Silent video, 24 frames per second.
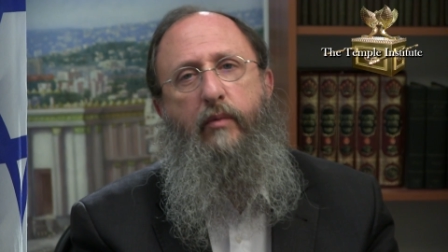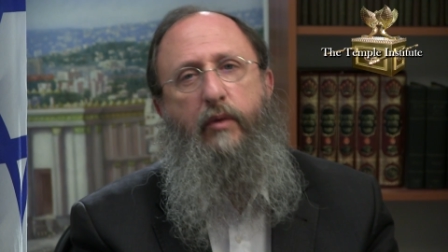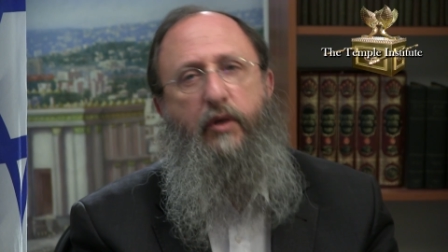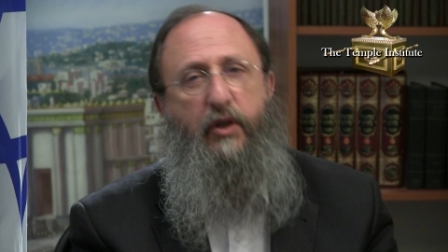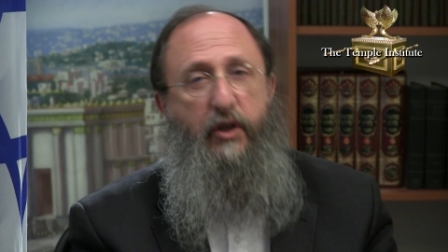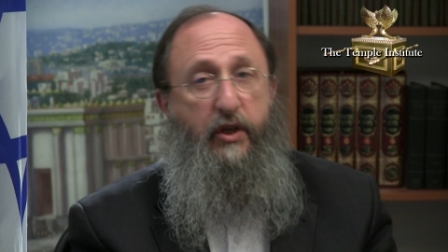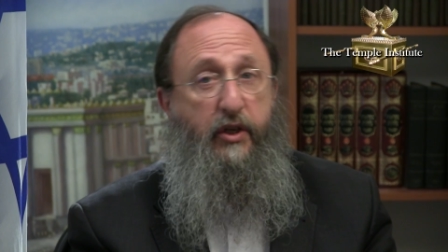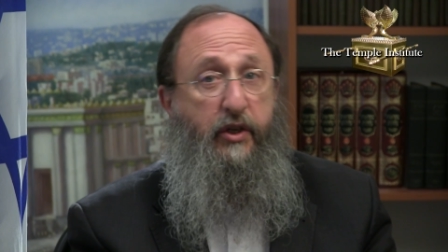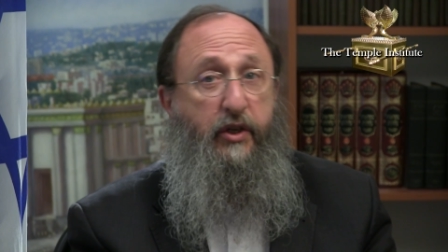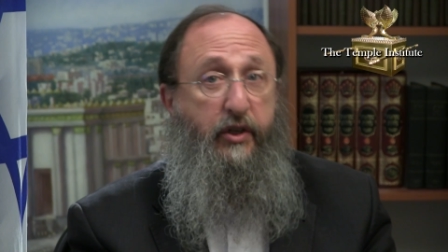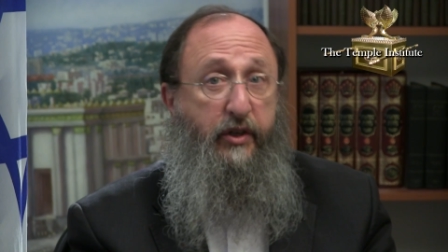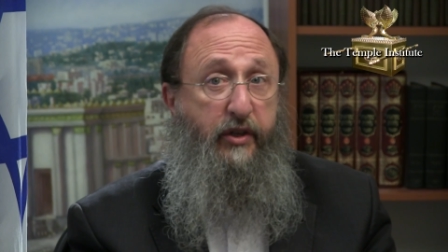
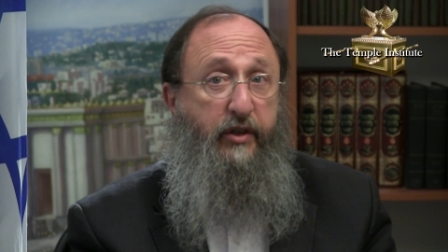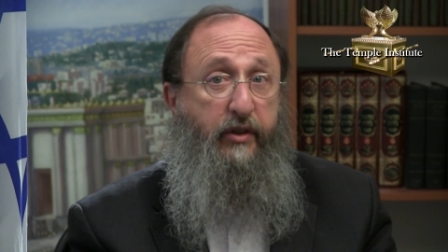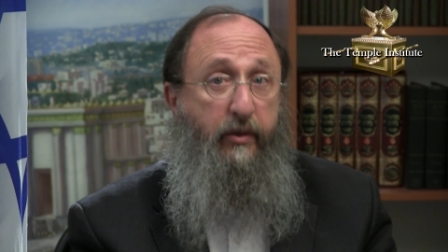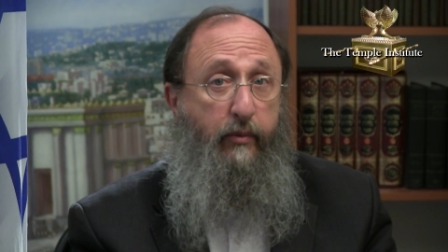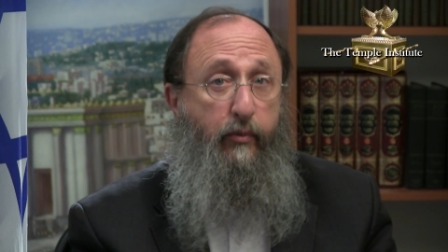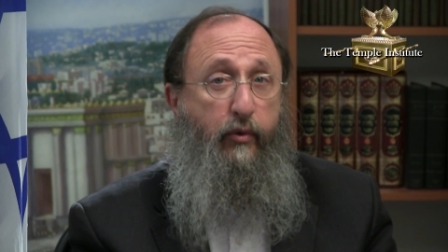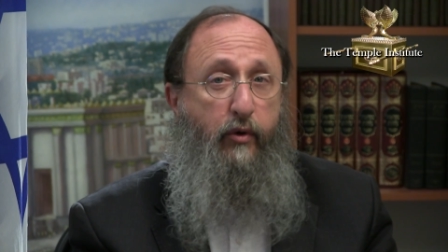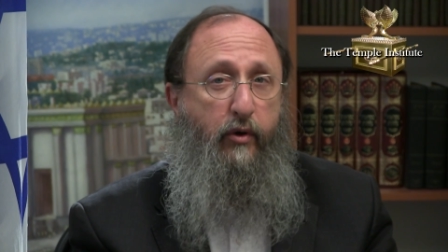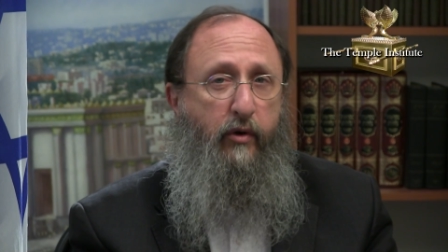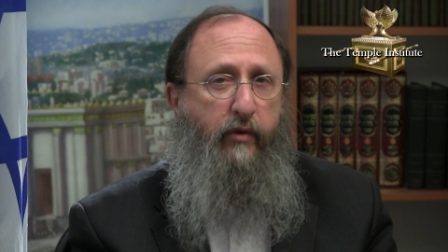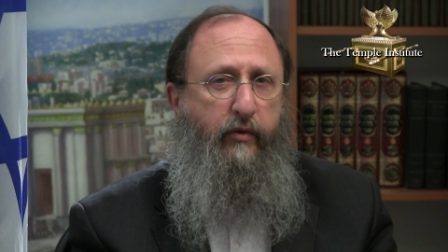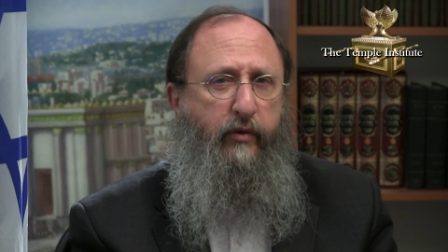which is the
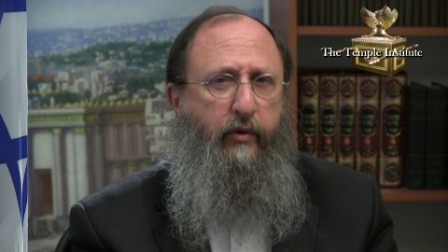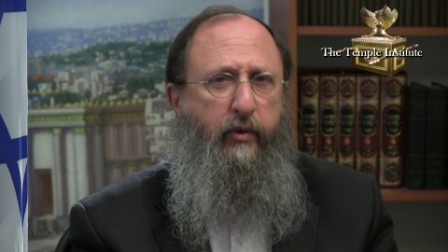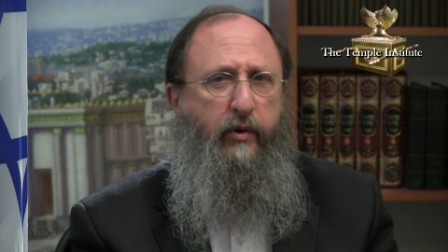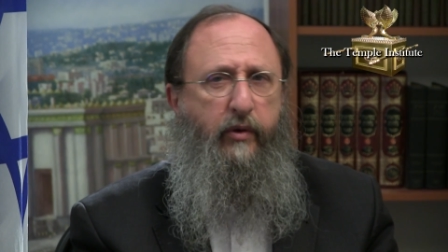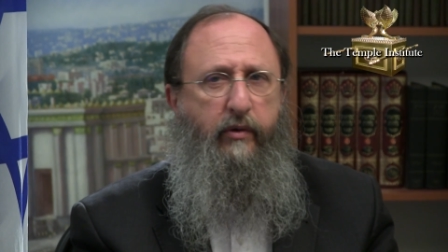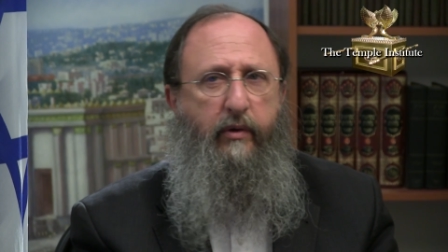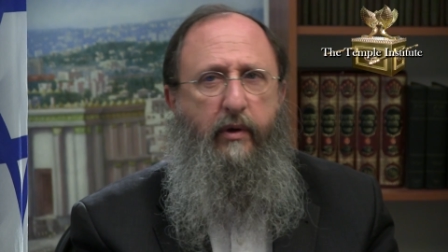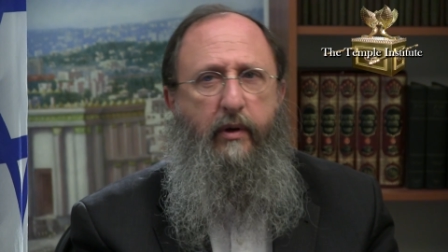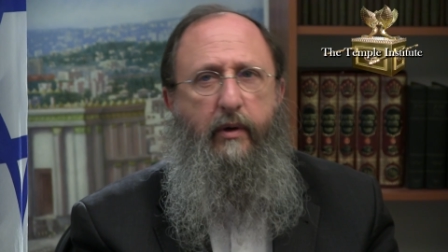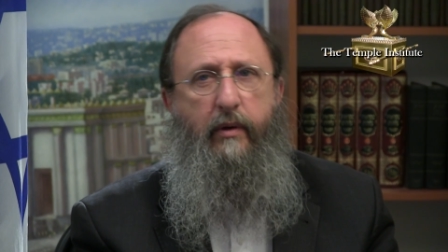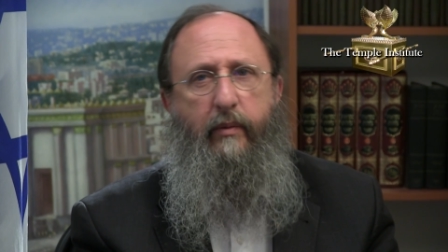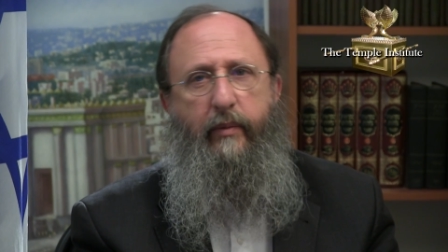book of
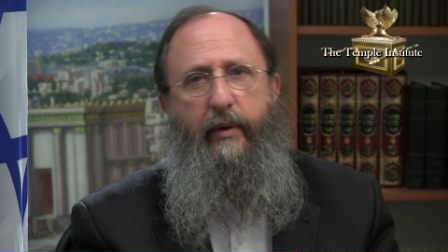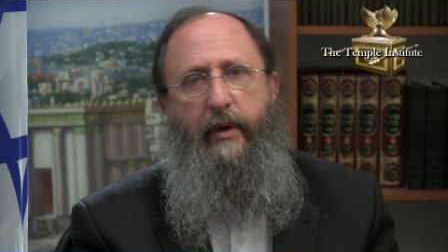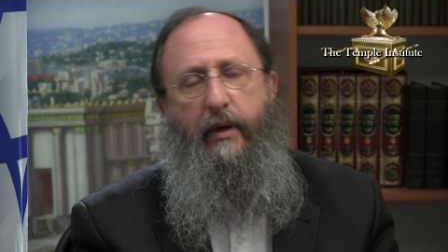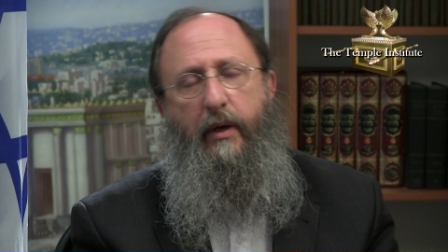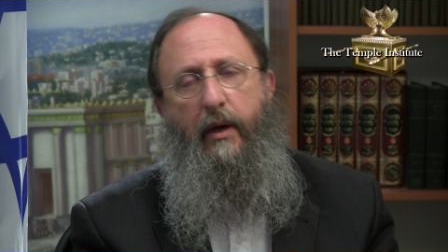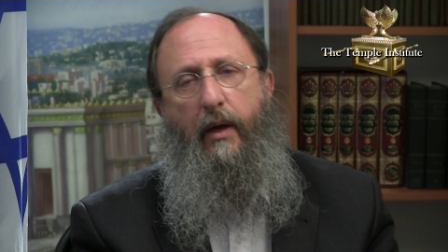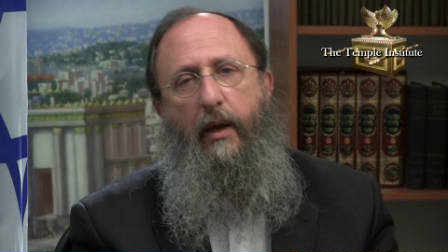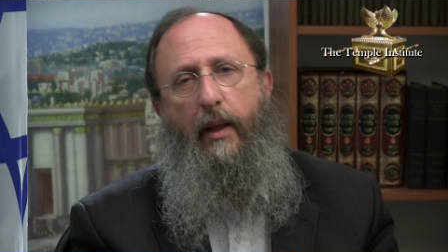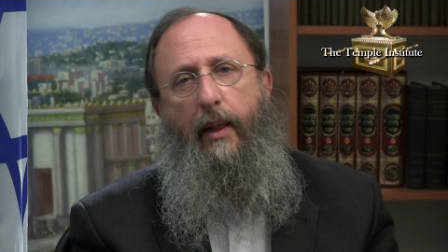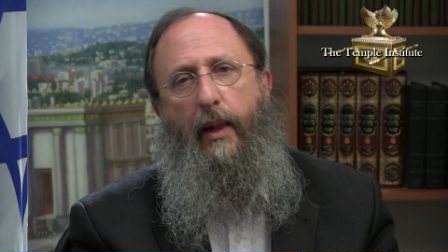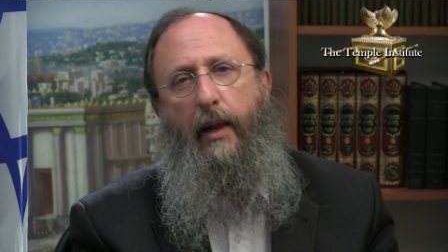Deuteronomy,